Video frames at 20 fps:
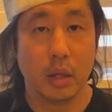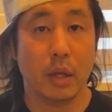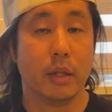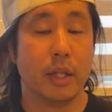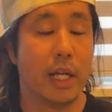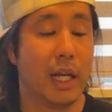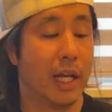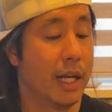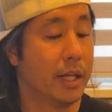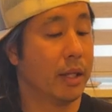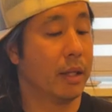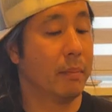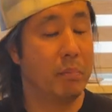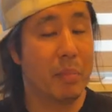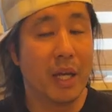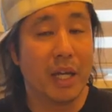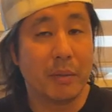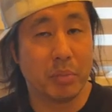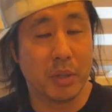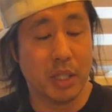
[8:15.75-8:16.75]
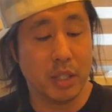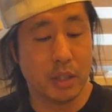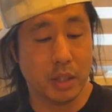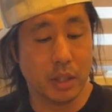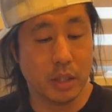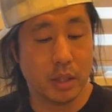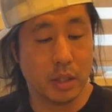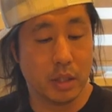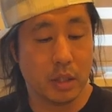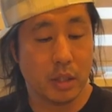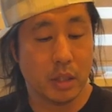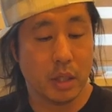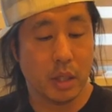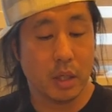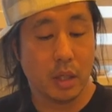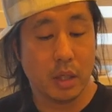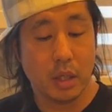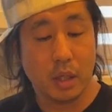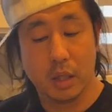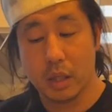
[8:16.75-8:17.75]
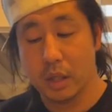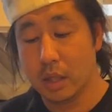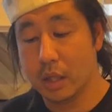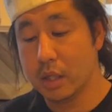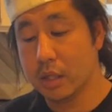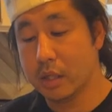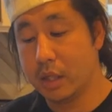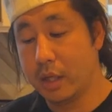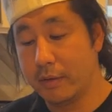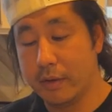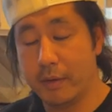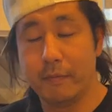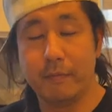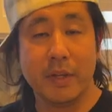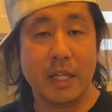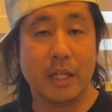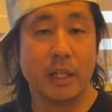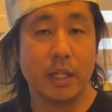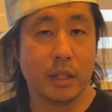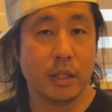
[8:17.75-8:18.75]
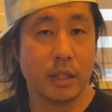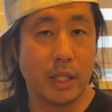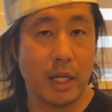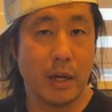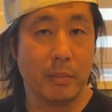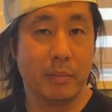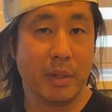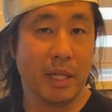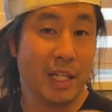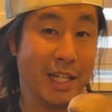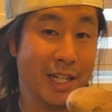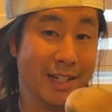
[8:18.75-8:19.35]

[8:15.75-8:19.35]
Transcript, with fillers: they like the big pieces because then the vegans now be